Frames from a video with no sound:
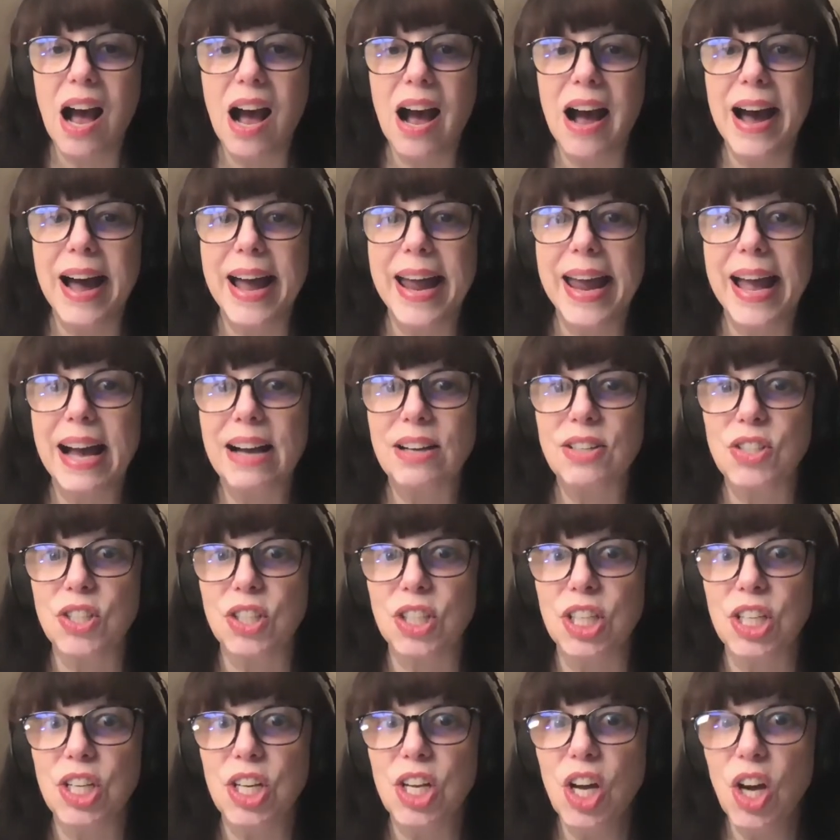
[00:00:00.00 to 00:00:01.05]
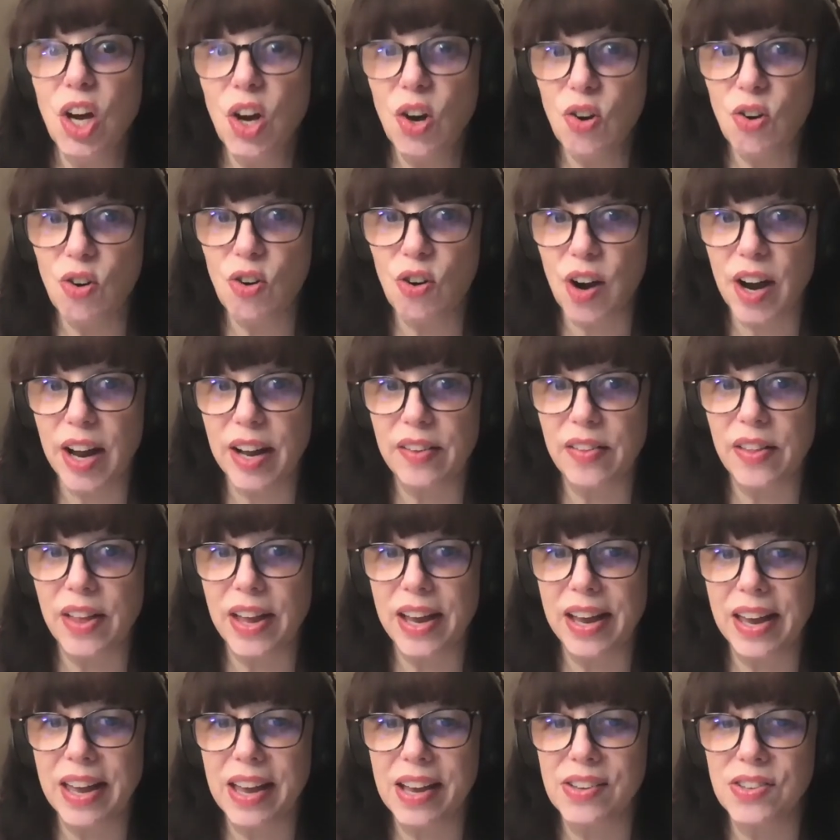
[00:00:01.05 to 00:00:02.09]
I actually know Craig
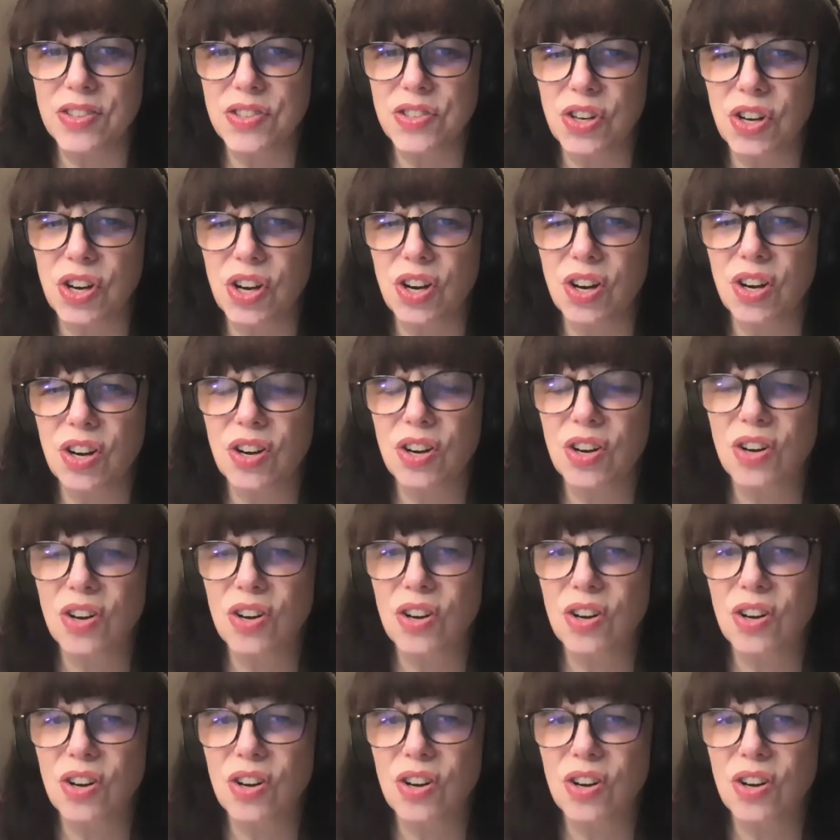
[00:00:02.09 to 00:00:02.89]
Lancaster.